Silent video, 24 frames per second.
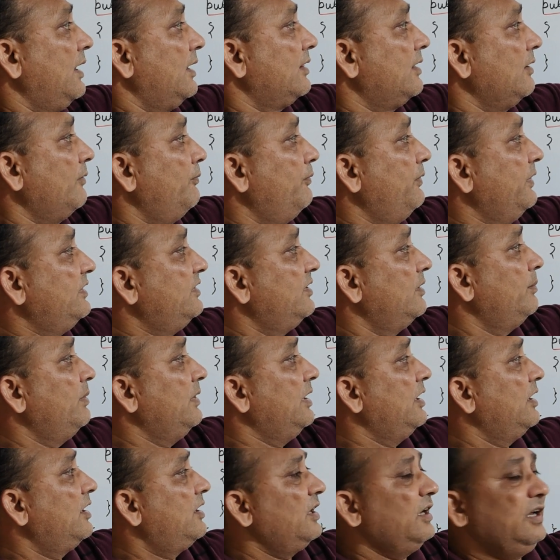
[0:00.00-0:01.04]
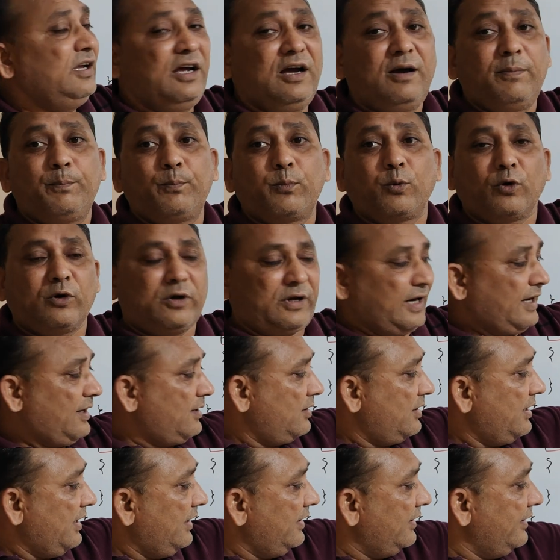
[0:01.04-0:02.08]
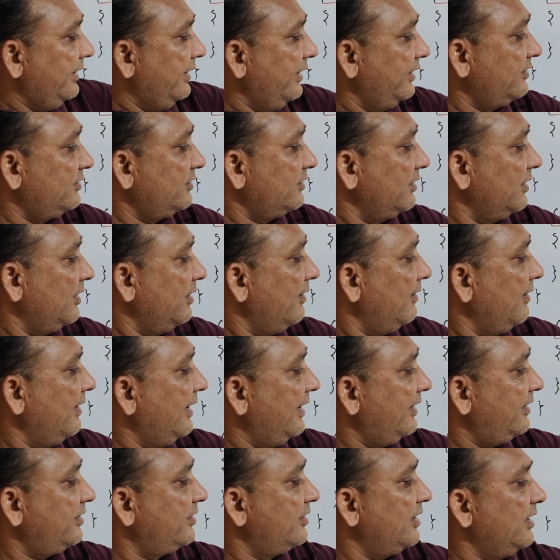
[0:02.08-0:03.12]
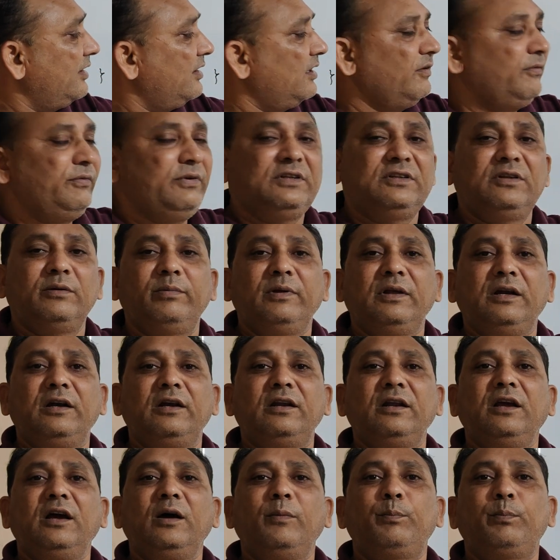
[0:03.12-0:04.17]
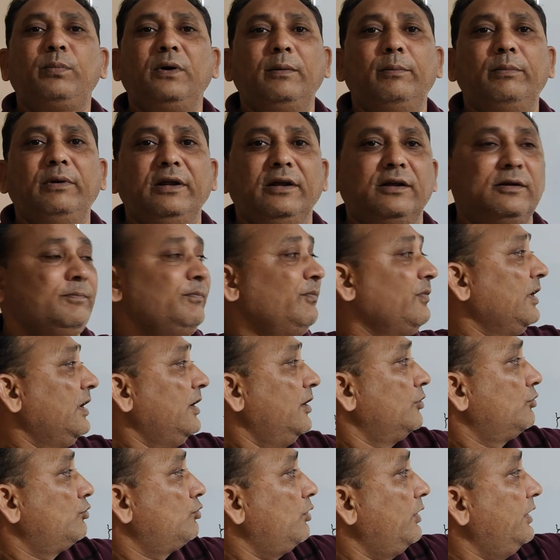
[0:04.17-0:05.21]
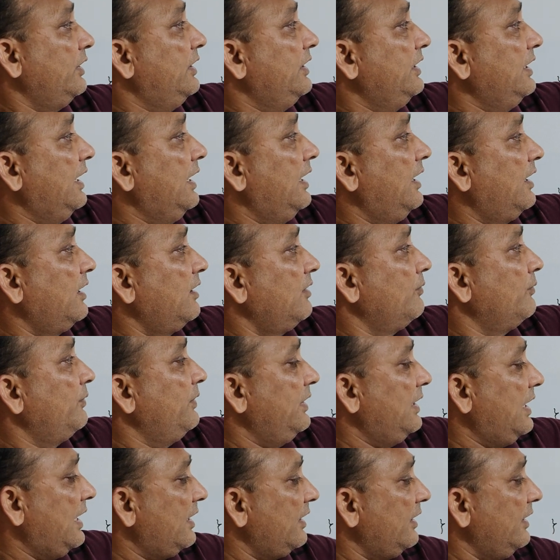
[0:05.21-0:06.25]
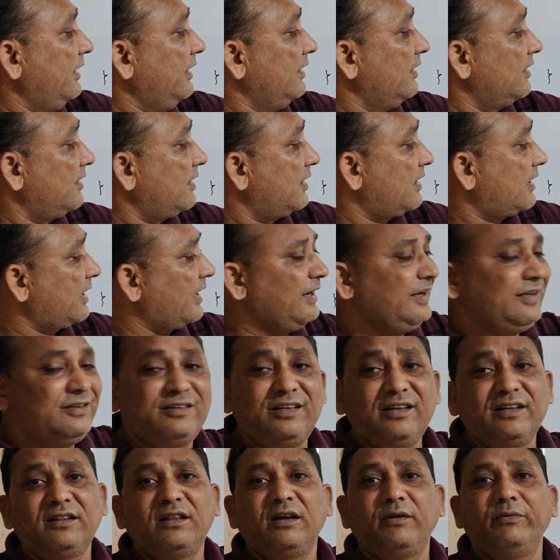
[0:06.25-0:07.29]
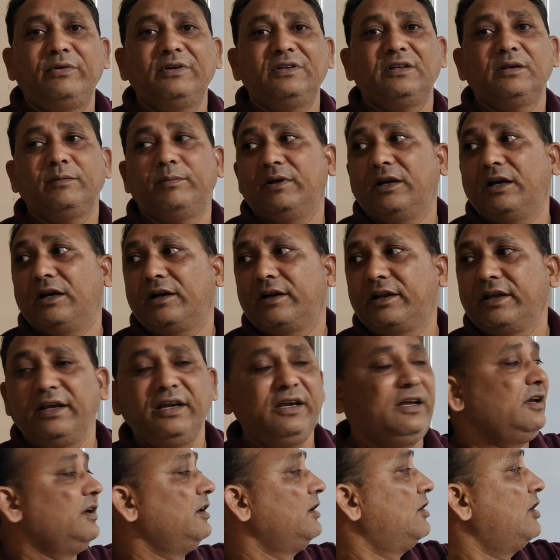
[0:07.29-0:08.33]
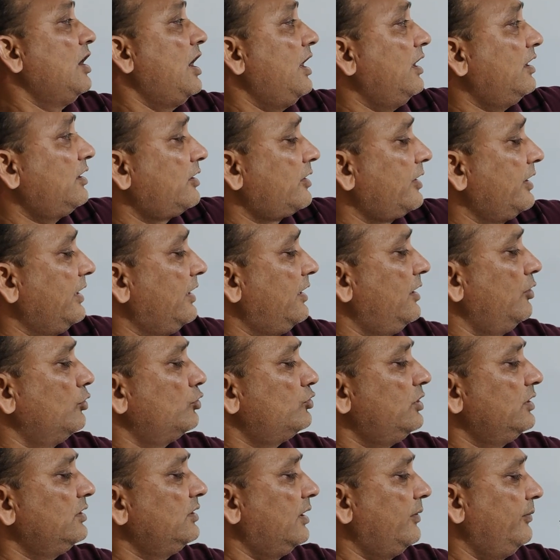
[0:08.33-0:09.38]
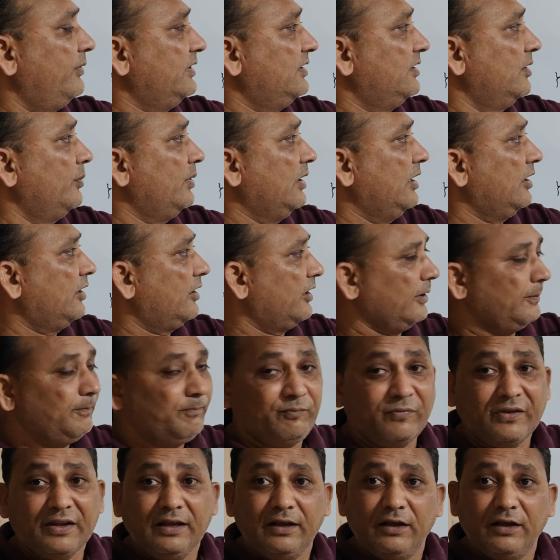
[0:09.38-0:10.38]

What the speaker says: the visibility of protected is less than the visibility of public. So here we are increasing the visibility, not reducing the visibility.